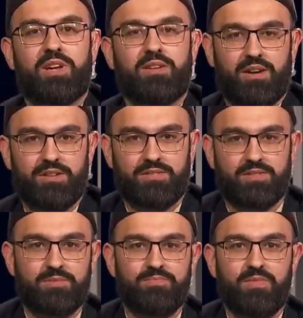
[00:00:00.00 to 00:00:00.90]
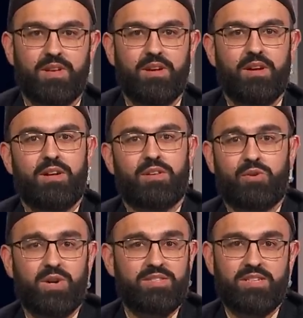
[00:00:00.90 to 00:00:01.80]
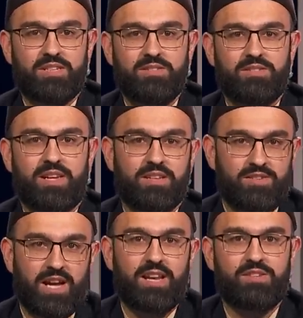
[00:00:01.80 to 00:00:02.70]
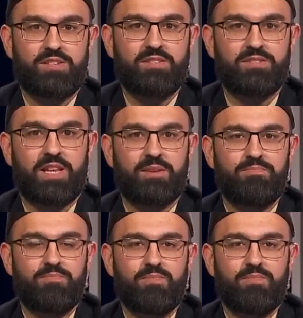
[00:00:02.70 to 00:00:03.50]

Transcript: try to answer it. The question is, and the challenge is, that